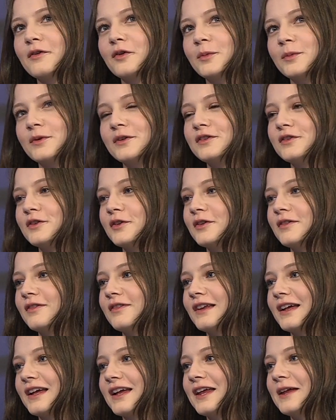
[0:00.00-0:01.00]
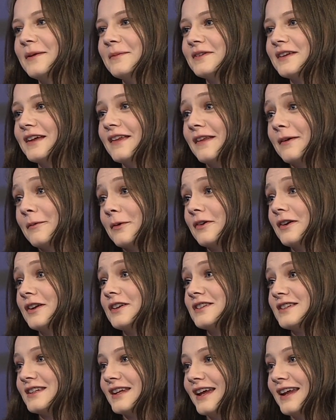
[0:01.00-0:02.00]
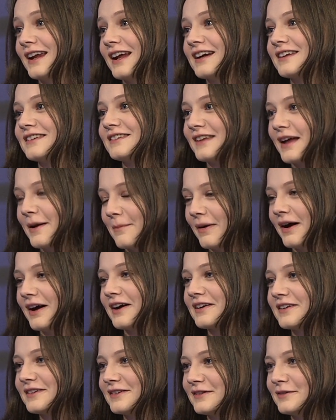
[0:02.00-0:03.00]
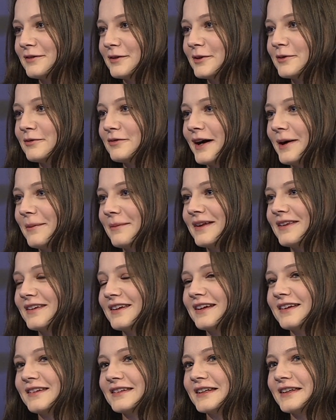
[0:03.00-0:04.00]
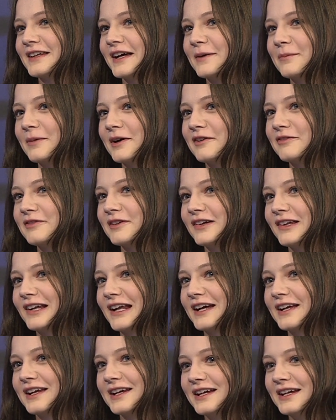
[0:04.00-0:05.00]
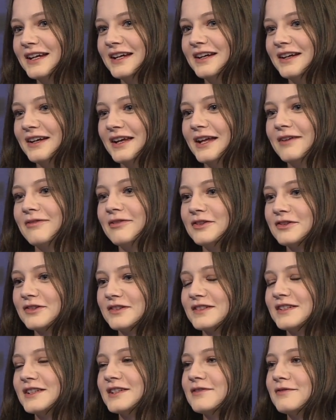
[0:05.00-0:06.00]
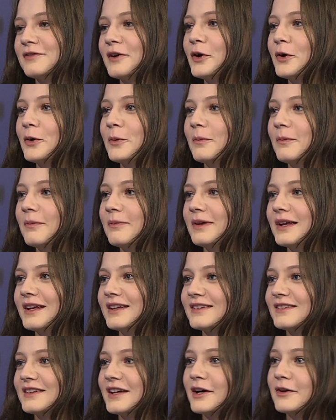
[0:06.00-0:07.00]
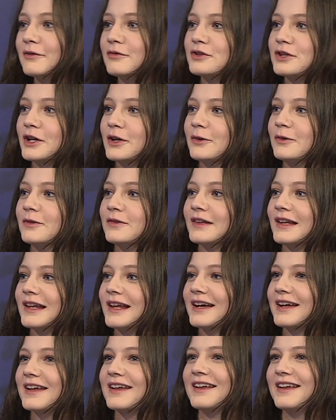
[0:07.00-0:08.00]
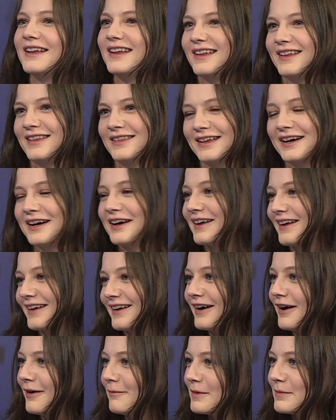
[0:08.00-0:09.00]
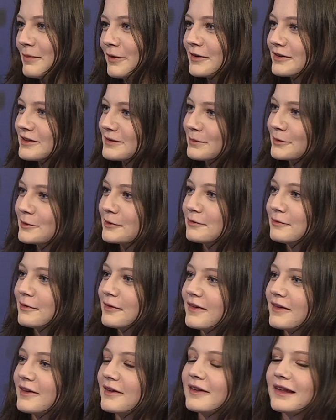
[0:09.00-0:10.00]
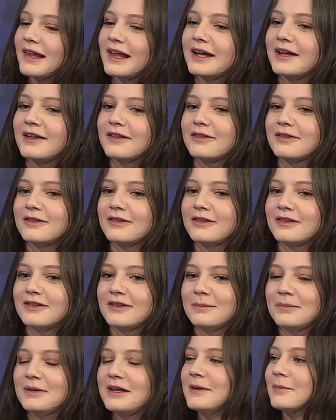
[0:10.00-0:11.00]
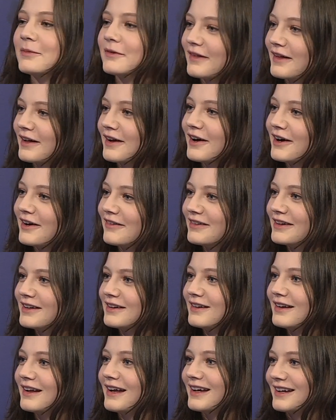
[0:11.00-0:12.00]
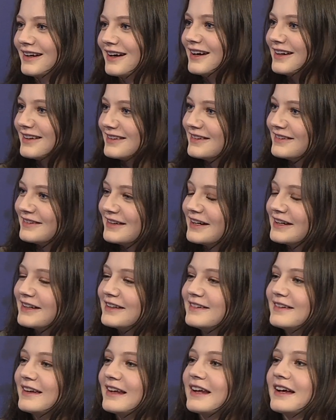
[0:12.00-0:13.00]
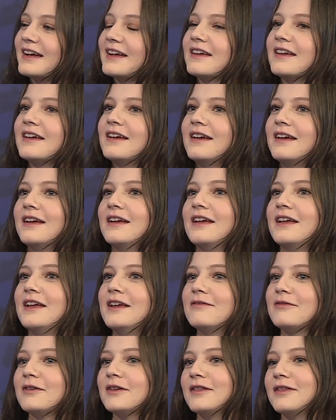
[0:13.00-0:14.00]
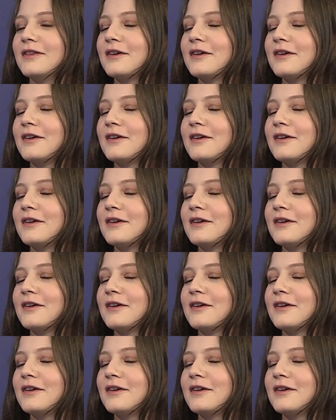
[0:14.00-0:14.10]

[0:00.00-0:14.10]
almost sort of, they keep saying they want to take like a step back as the royal family, things like that, but I feel like even just this film itself shows that like that can't be possible for the people they are in, like our society. Like even the